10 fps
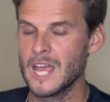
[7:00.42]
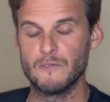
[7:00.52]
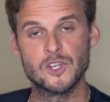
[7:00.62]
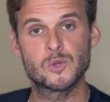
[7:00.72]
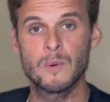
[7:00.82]
if
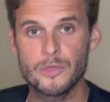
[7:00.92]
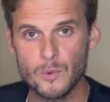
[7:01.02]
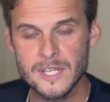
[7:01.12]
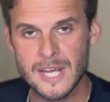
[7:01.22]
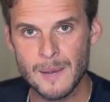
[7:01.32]
you swim
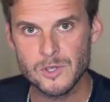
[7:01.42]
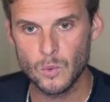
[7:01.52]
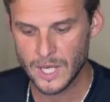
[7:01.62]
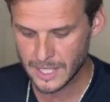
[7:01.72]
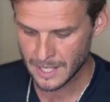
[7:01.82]
3 times a
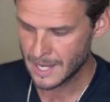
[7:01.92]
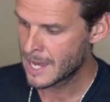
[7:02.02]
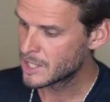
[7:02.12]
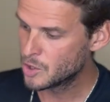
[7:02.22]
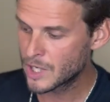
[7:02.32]
week,
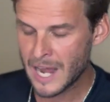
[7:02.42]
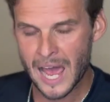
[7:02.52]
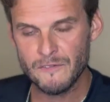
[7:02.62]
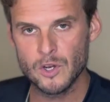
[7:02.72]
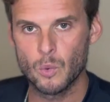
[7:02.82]
you can
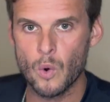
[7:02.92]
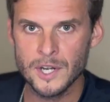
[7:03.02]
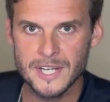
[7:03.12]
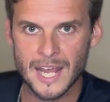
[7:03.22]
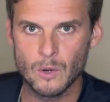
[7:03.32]
have your one
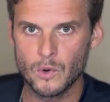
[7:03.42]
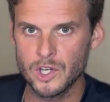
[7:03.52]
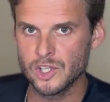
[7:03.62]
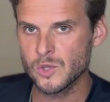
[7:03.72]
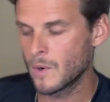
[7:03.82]
day where
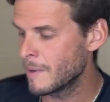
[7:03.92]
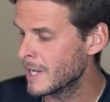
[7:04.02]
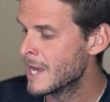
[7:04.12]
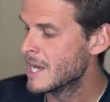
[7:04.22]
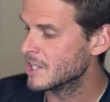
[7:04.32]
you're swimming,
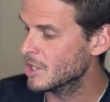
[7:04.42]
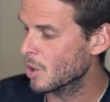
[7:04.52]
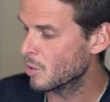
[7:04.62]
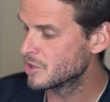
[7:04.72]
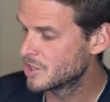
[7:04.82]

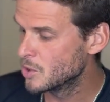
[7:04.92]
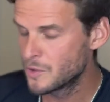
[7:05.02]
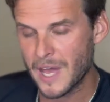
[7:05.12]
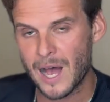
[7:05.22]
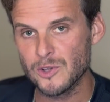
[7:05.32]

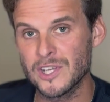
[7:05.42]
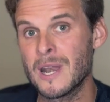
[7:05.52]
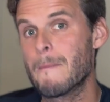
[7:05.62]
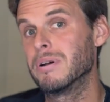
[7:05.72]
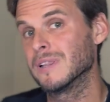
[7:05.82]
2,000
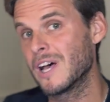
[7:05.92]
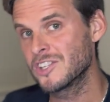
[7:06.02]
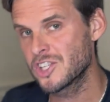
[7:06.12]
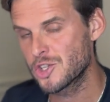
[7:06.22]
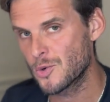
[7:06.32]

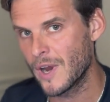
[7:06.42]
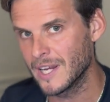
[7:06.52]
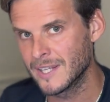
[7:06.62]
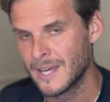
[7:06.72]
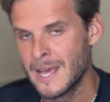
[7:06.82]
plus straight.
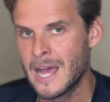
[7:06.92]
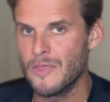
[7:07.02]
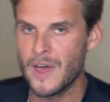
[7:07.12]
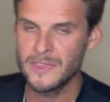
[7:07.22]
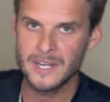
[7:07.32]

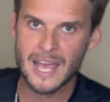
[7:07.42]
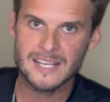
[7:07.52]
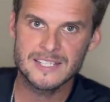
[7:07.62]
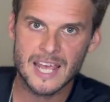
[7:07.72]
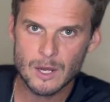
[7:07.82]
Then the
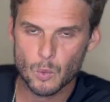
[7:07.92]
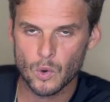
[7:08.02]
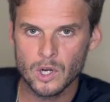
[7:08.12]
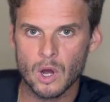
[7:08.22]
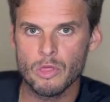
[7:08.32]
next day,
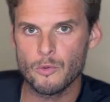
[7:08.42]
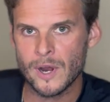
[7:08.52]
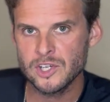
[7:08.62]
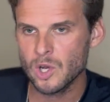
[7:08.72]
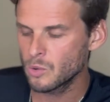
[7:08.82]
work on
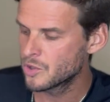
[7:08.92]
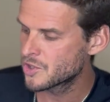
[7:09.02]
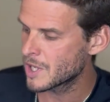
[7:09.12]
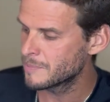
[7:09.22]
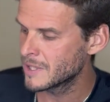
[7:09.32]
threshold, do
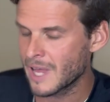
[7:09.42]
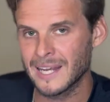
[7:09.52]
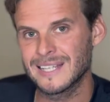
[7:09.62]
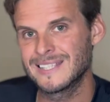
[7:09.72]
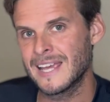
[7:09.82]
something
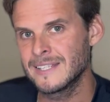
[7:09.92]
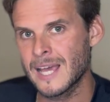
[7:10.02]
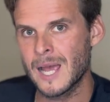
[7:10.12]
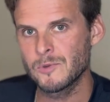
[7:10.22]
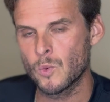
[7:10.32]
like 10
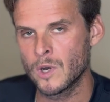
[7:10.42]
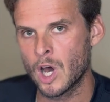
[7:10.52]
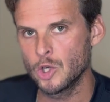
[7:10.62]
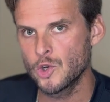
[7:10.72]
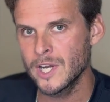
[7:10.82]
times
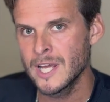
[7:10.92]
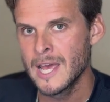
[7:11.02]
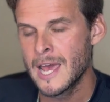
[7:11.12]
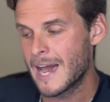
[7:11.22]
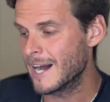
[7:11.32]
100,
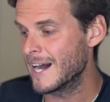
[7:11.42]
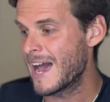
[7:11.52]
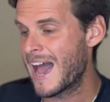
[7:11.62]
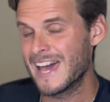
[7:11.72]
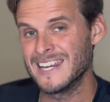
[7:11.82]

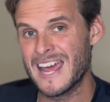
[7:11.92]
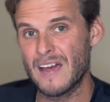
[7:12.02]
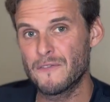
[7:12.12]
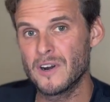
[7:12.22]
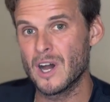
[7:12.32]
add an
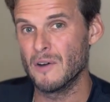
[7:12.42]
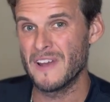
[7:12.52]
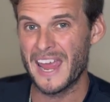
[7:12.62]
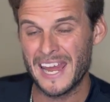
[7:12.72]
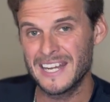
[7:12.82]
effort of
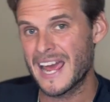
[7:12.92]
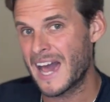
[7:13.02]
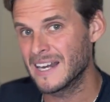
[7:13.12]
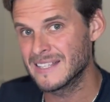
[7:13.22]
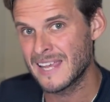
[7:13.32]
8
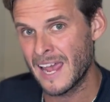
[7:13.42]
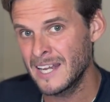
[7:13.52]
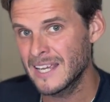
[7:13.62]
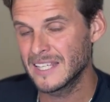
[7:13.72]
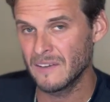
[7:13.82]
out of
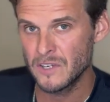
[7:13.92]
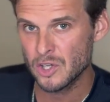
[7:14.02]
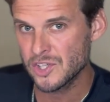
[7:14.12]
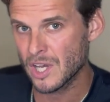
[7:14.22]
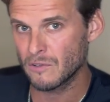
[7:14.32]
10, giving
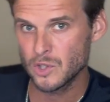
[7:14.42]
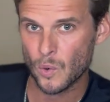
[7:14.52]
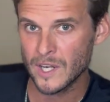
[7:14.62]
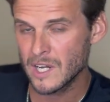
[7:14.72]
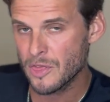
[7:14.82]
yourself
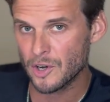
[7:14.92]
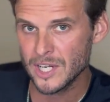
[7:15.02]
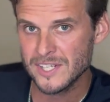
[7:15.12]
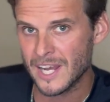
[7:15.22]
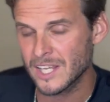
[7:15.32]
20 to 30
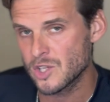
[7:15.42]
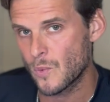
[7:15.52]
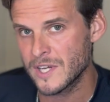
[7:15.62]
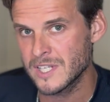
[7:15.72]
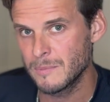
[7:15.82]
seconds
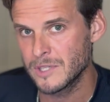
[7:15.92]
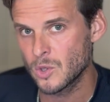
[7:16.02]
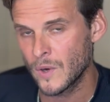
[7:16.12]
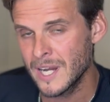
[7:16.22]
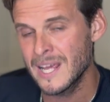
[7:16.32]
rest in between.